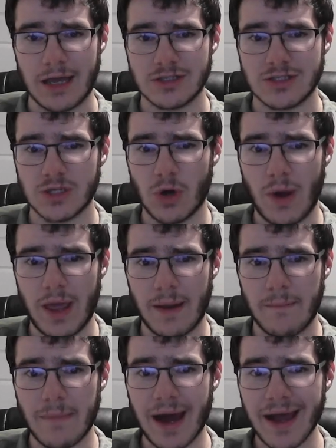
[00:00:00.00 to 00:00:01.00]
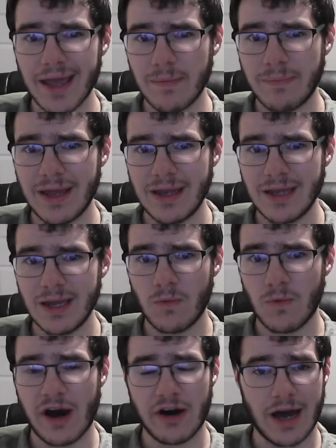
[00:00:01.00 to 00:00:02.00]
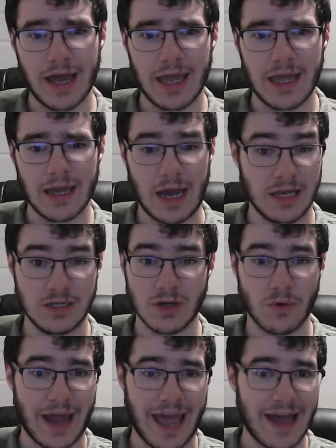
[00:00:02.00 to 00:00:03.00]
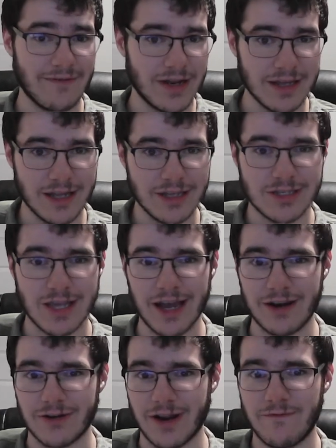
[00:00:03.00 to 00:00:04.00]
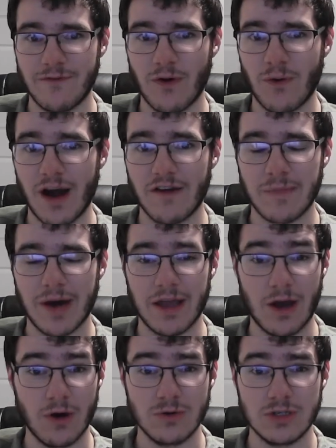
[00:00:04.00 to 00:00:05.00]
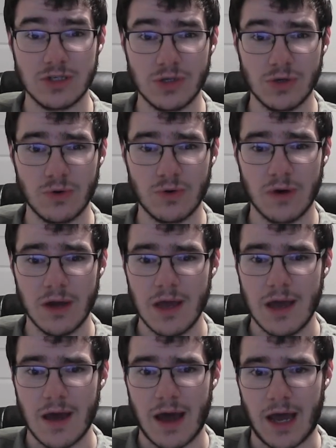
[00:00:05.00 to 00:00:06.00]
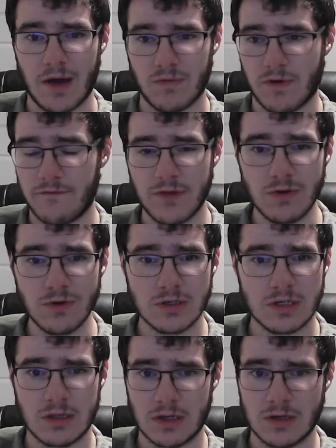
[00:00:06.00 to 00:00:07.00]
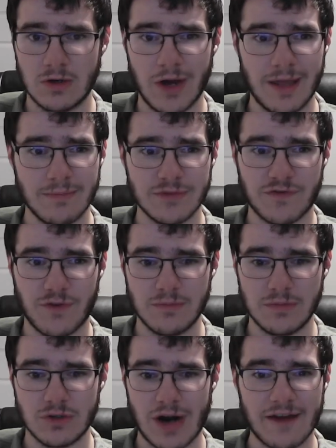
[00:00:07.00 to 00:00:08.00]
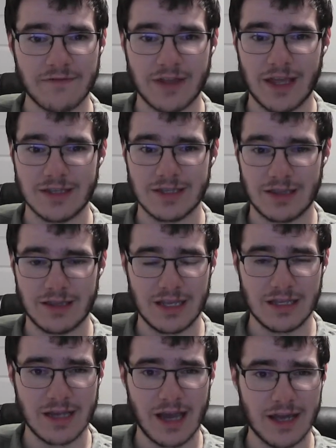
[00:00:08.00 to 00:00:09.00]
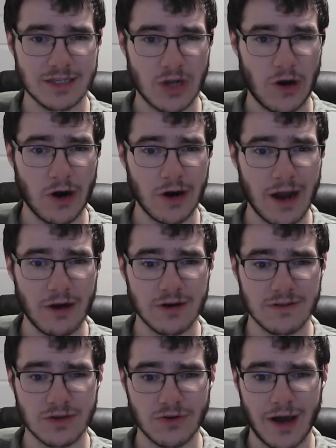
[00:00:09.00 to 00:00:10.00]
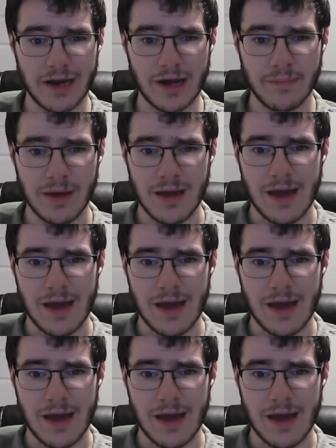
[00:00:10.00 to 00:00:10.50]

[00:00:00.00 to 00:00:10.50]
So in my opinion, while I don't have any insider info of my own to refute the claims from DraftKings that these guys are out of the lineup,